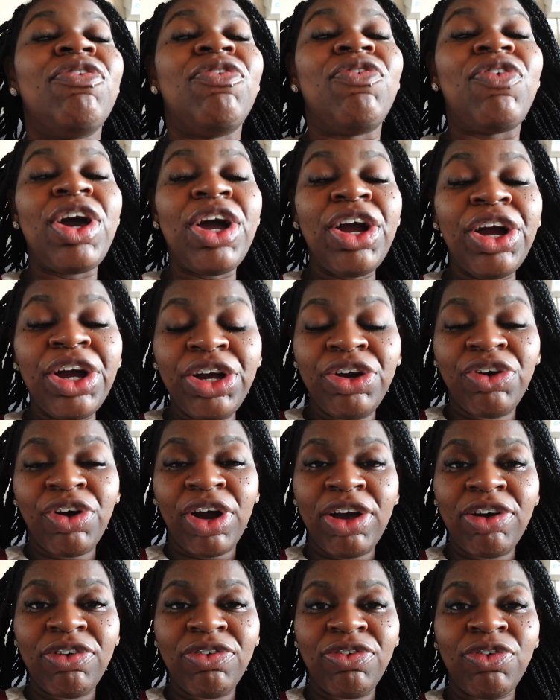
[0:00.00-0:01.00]
very
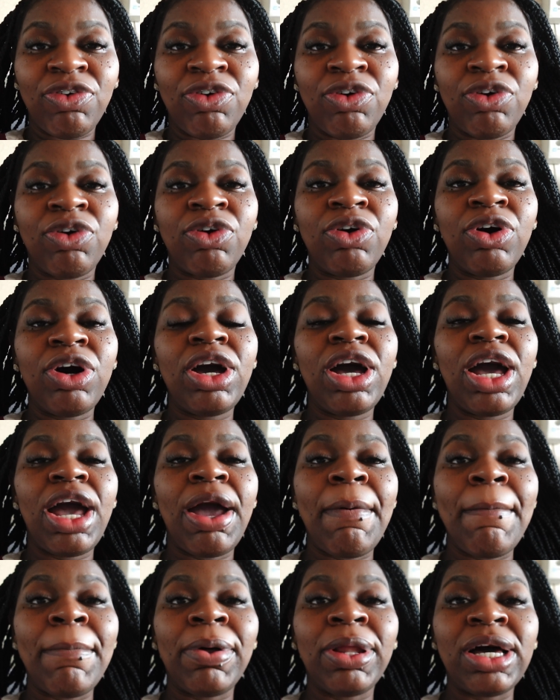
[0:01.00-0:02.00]
grateful
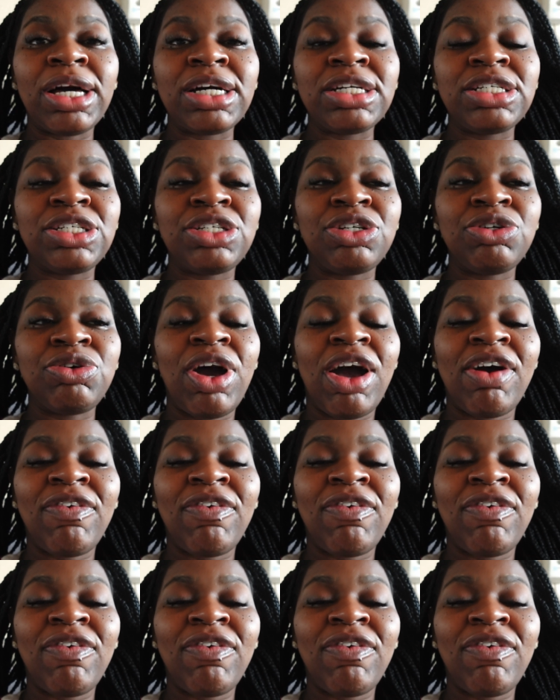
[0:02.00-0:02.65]
and blessed to